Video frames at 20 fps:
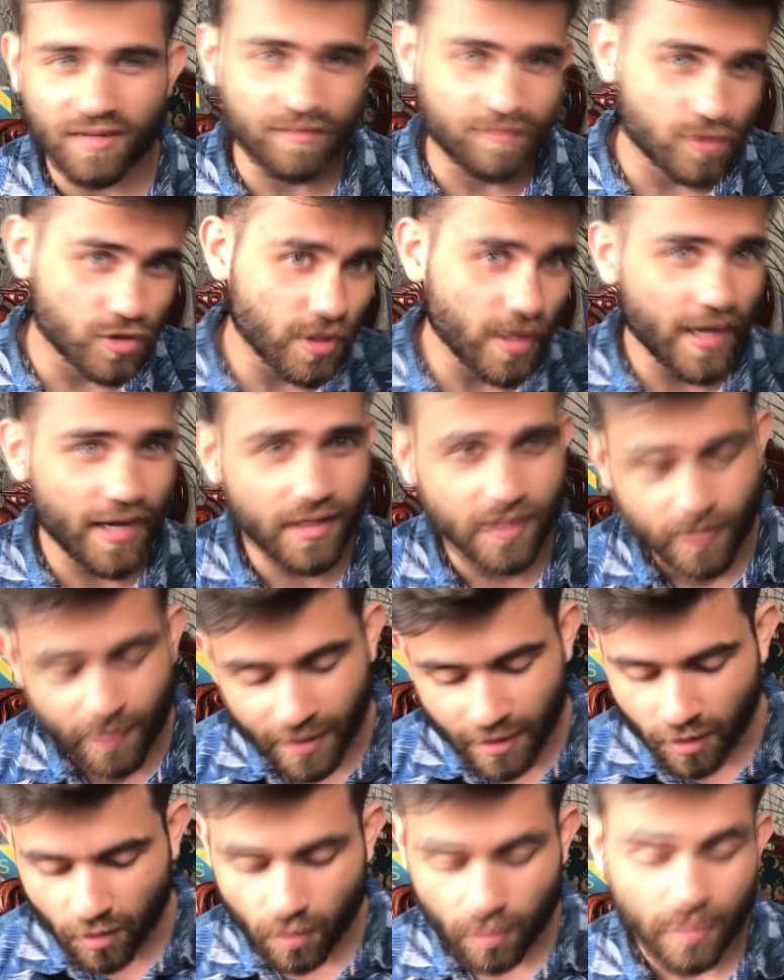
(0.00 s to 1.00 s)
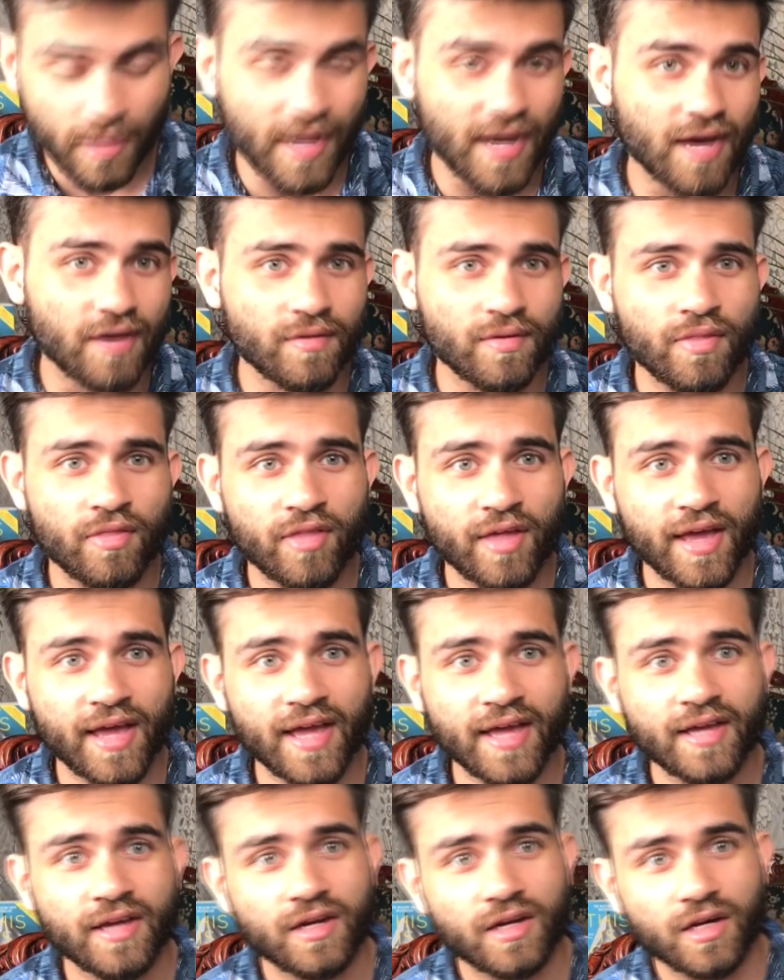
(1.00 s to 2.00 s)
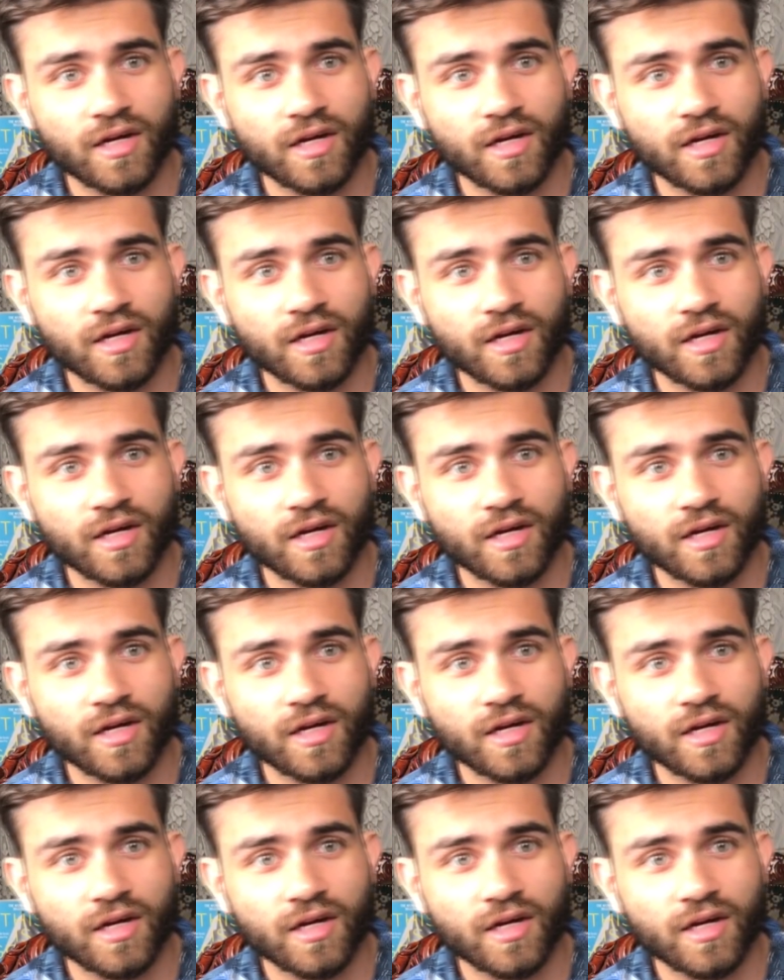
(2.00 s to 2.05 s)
I've tried them out here and there